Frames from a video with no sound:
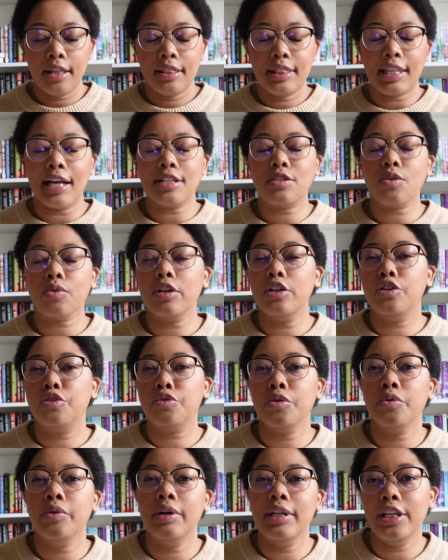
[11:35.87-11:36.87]
That's only
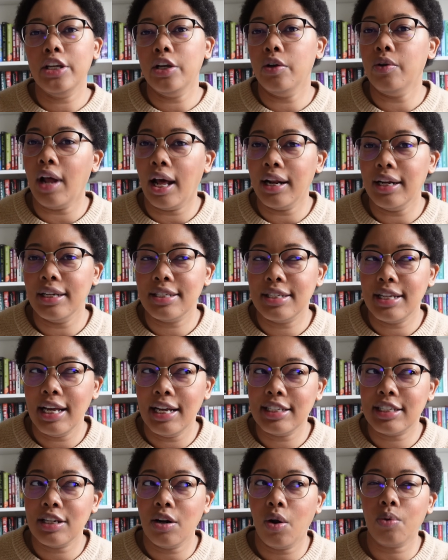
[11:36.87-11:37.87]
true in the United
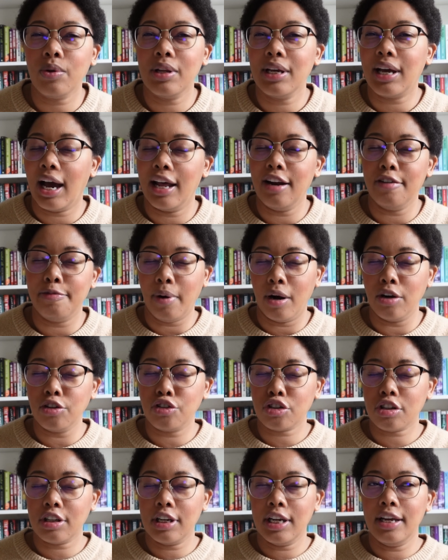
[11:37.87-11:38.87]
States and only kind of
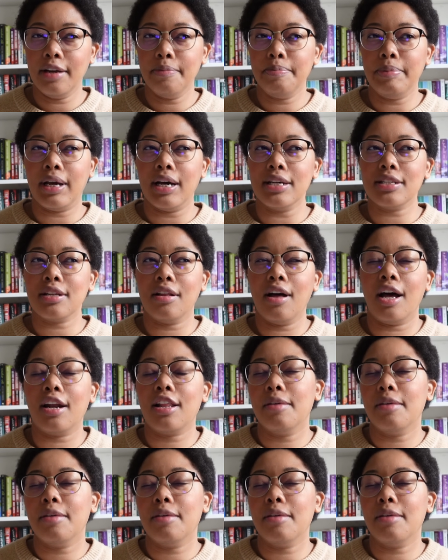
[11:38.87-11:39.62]
partially because a lot